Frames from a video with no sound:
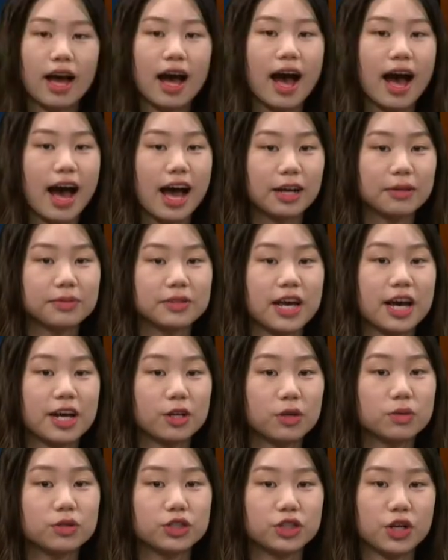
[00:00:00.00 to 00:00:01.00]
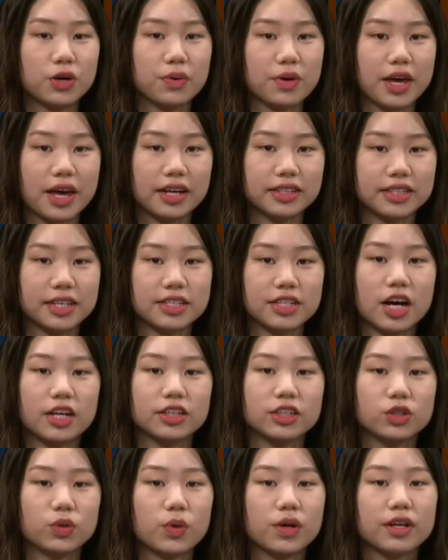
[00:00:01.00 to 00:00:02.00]
Hype's annual showcase is on
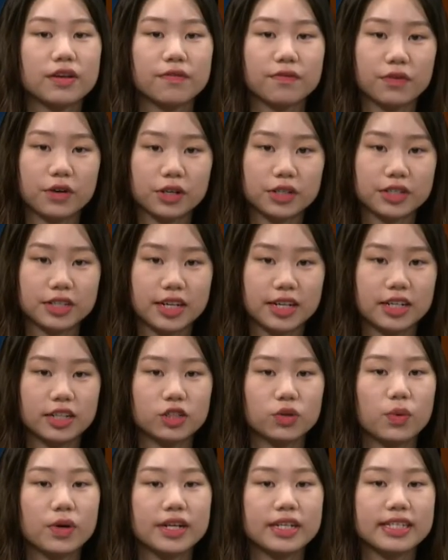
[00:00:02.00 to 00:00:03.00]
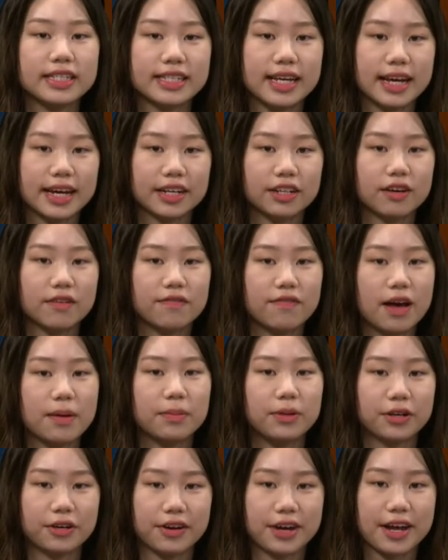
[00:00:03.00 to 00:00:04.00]
the 21st and the 22nd of
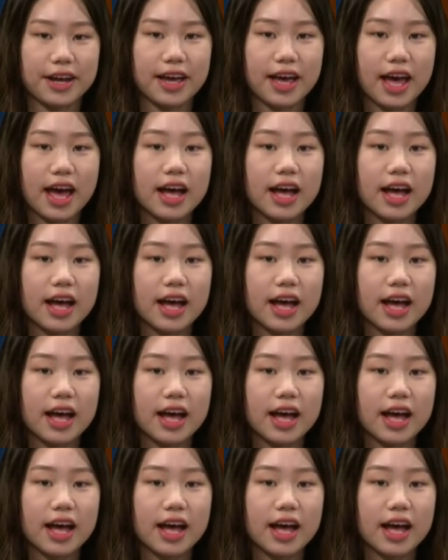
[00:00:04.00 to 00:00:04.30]
February.